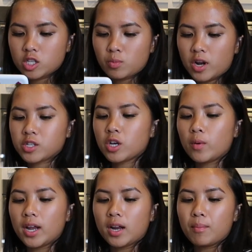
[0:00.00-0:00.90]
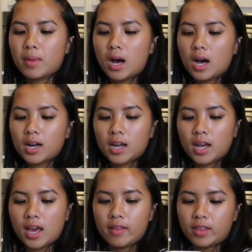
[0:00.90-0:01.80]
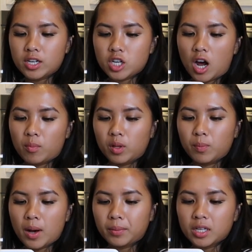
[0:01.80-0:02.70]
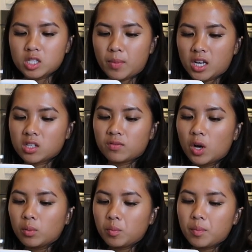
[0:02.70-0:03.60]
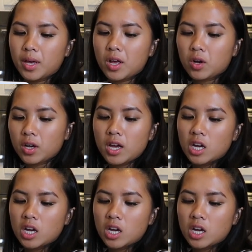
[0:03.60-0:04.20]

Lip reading: espresso in a mug, then top with pumpkin spice foamed milk,